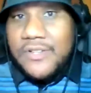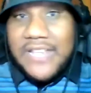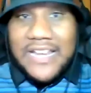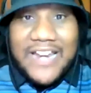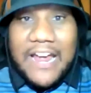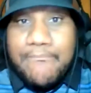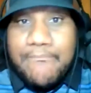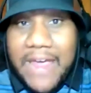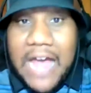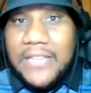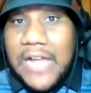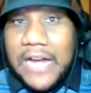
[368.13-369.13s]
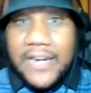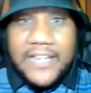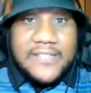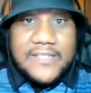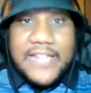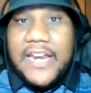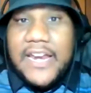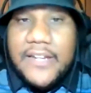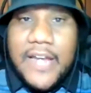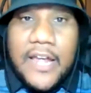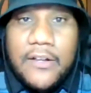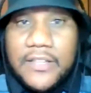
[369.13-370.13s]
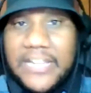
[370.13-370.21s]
Now you got Matlock at State now.